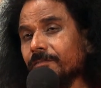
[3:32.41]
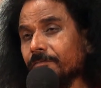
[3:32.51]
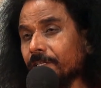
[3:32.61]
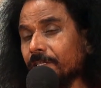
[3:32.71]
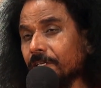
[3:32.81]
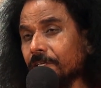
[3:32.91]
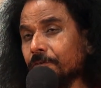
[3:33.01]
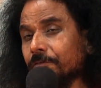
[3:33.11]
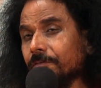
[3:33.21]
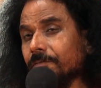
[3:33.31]
with the
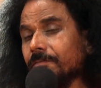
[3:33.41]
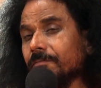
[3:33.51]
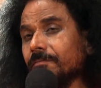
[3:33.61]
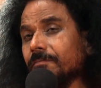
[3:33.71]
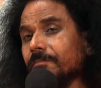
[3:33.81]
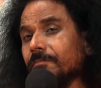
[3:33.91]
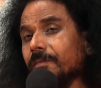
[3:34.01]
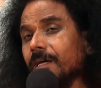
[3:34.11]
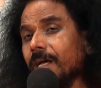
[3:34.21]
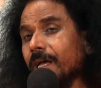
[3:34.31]
new
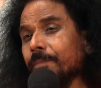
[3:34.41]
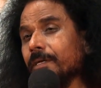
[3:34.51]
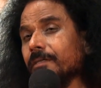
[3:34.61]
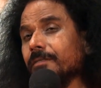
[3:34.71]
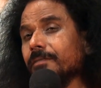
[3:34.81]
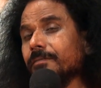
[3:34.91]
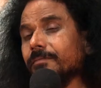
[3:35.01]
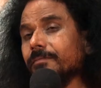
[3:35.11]
happiness.